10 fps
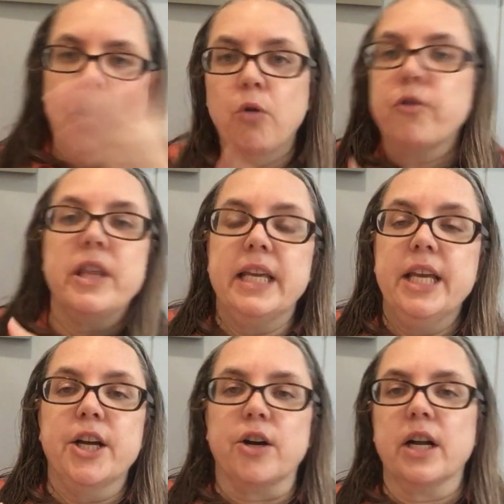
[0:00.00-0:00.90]
over the
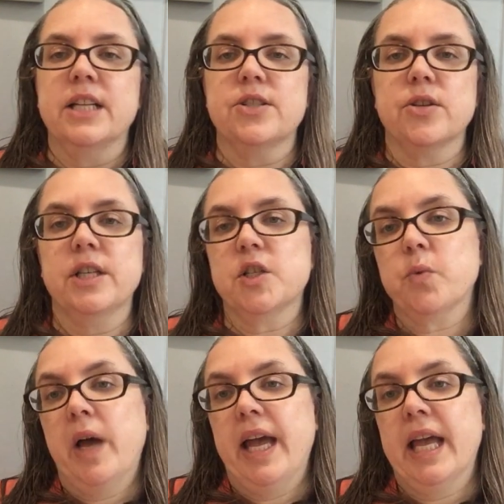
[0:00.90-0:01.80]
year. And so
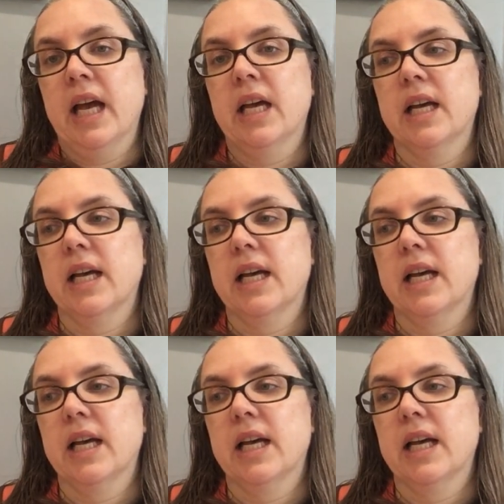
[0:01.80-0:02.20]
this way